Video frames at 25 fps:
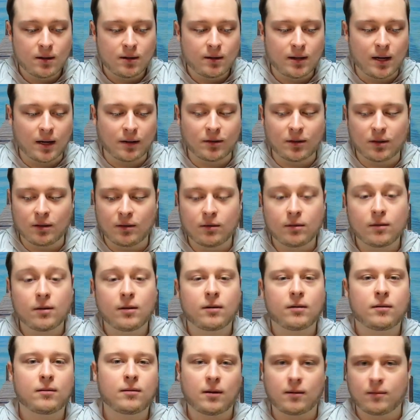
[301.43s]
Now,
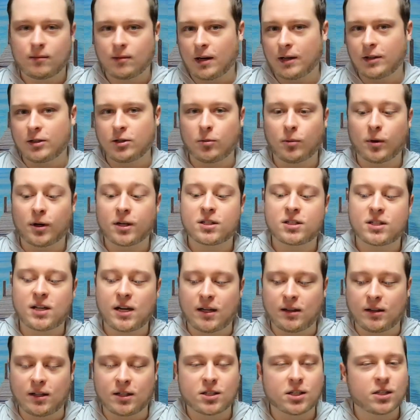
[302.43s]
I do want to
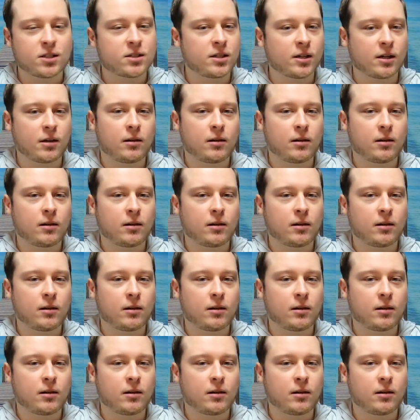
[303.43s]
say this isn't a